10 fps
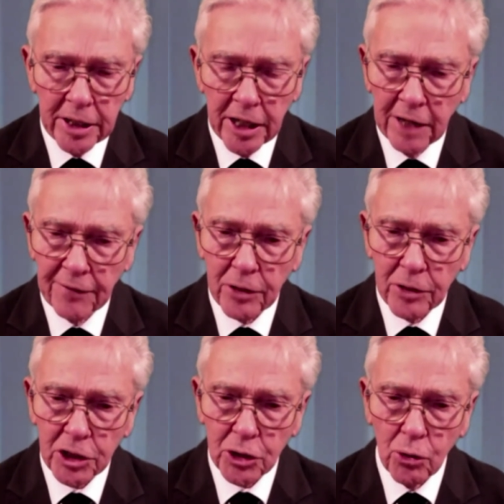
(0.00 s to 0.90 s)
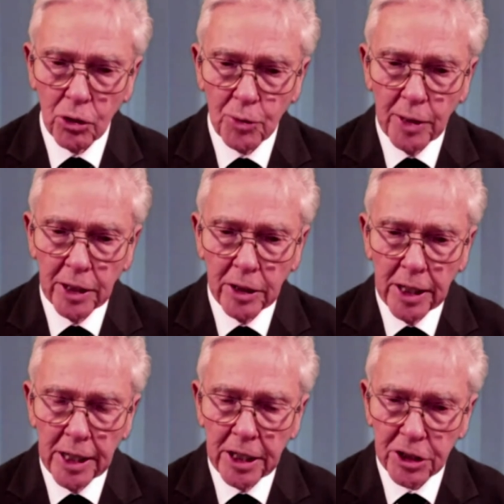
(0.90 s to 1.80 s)
did have the resource we
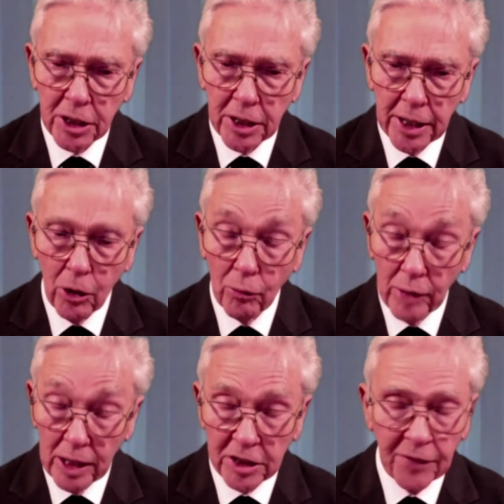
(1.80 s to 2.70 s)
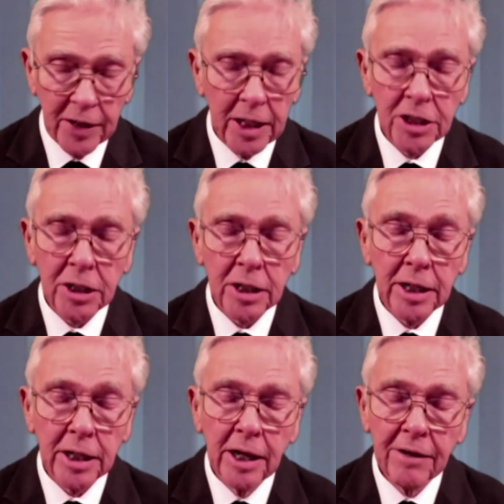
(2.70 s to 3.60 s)
could easily, or relatively
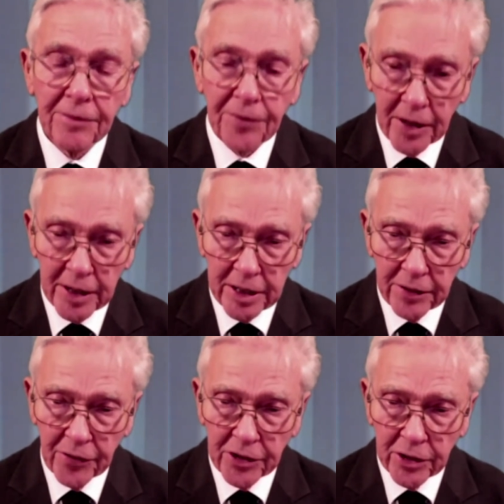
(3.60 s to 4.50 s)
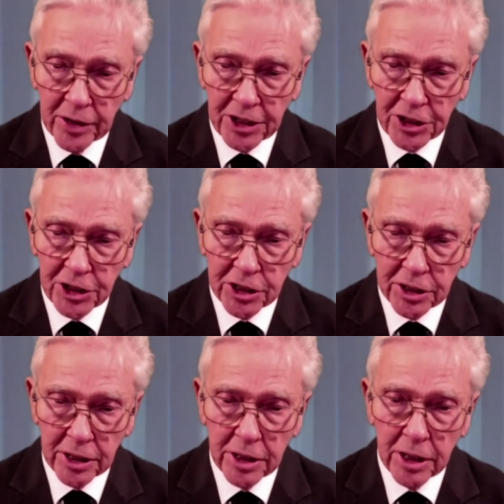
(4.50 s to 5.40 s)
easily, find the
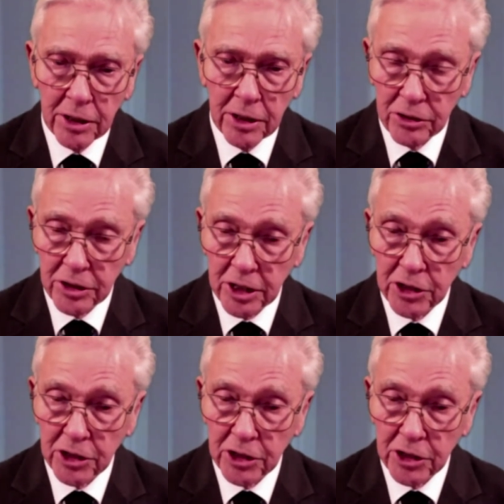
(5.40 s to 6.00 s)
donations that Dr.